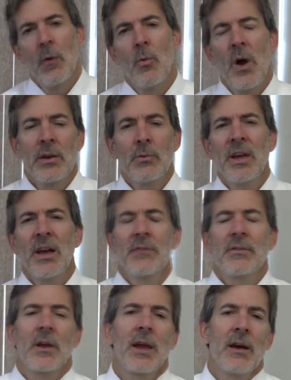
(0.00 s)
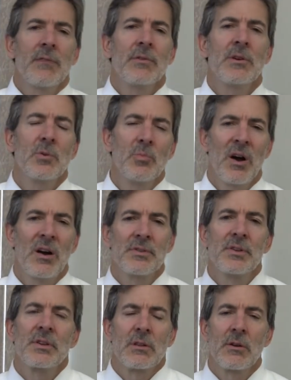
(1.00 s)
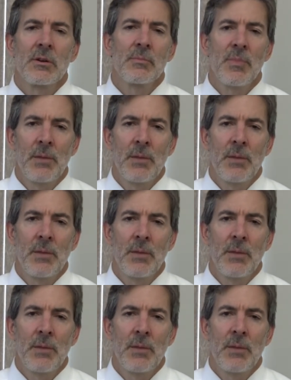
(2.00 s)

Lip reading: Why do we have to have new bosses learn